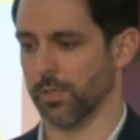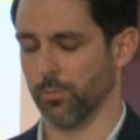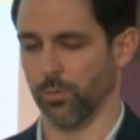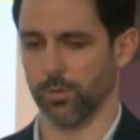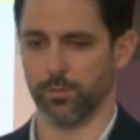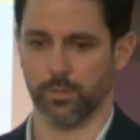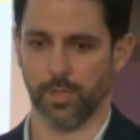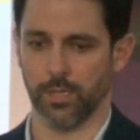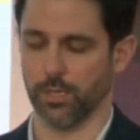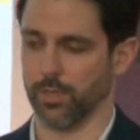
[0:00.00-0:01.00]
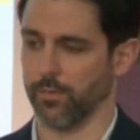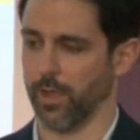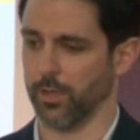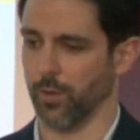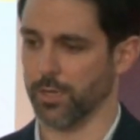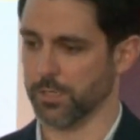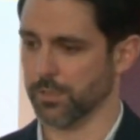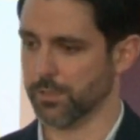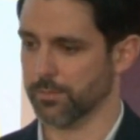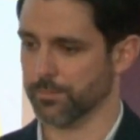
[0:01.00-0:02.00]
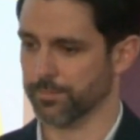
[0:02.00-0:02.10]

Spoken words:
and then we'll get into the evaluations.